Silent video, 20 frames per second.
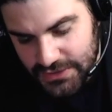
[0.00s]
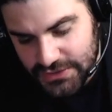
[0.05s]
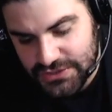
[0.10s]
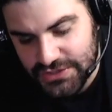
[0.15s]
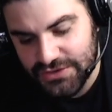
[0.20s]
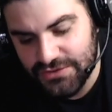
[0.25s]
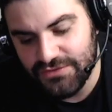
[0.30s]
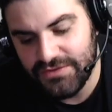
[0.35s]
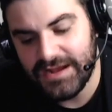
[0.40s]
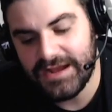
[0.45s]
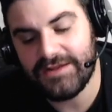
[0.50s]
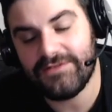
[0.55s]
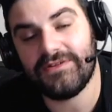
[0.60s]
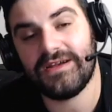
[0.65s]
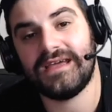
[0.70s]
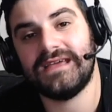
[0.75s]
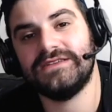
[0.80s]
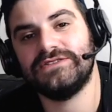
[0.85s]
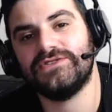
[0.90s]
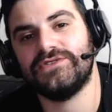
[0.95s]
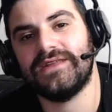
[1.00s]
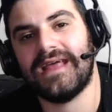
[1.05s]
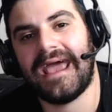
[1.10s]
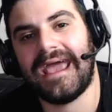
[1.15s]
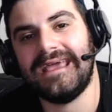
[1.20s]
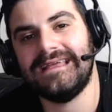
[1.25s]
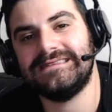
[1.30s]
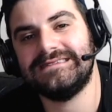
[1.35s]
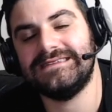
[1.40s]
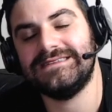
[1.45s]
Torreira is on
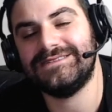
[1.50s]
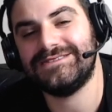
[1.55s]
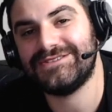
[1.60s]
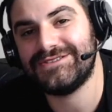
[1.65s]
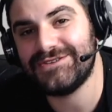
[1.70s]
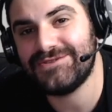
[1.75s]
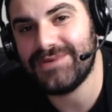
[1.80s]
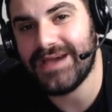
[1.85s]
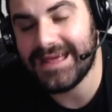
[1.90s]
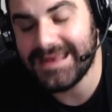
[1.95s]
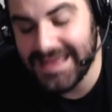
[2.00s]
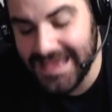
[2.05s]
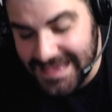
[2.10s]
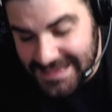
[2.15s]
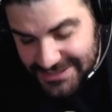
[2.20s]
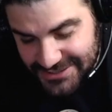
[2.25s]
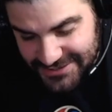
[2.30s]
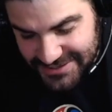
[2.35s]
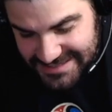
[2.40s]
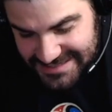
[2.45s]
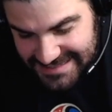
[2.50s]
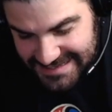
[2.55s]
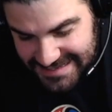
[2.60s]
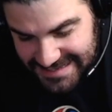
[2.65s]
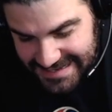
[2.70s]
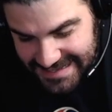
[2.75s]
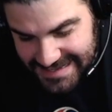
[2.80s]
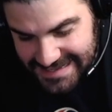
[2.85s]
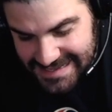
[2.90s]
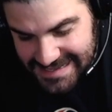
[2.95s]
82. And
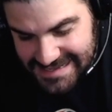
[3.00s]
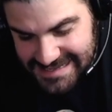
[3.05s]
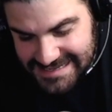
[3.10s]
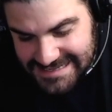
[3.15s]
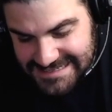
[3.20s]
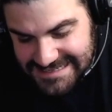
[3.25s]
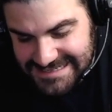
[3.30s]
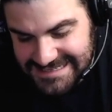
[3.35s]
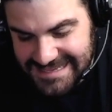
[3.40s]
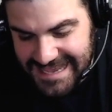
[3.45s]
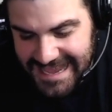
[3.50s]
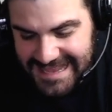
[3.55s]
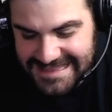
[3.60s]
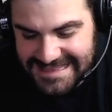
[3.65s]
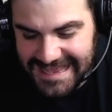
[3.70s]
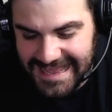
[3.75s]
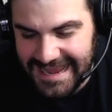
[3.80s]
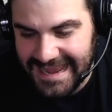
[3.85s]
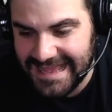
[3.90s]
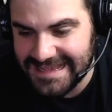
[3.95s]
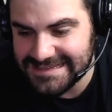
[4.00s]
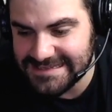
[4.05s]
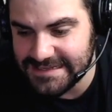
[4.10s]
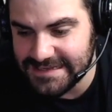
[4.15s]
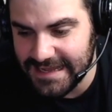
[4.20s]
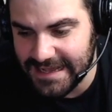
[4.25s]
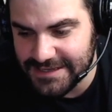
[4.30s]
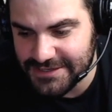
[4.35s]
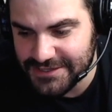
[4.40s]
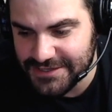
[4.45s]
interestingly, Sead
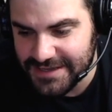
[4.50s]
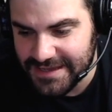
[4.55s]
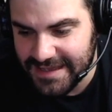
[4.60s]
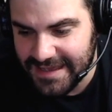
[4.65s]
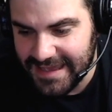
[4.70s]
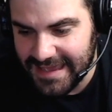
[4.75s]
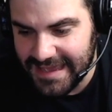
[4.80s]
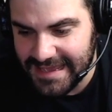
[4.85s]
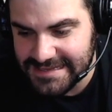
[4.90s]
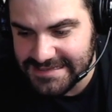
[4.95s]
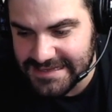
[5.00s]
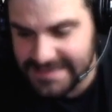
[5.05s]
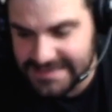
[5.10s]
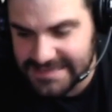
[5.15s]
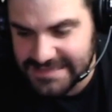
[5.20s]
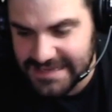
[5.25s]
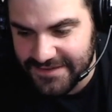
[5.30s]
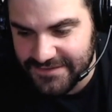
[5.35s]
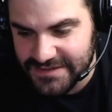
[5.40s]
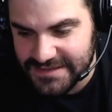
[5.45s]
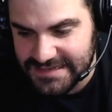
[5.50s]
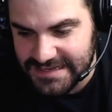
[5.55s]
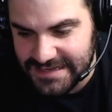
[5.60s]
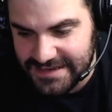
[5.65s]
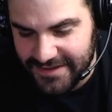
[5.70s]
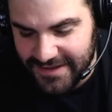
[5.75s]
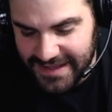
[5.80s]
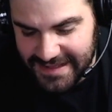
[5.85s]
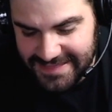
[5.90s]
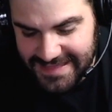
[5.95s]
Kolasinac is at
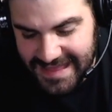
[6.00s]
79.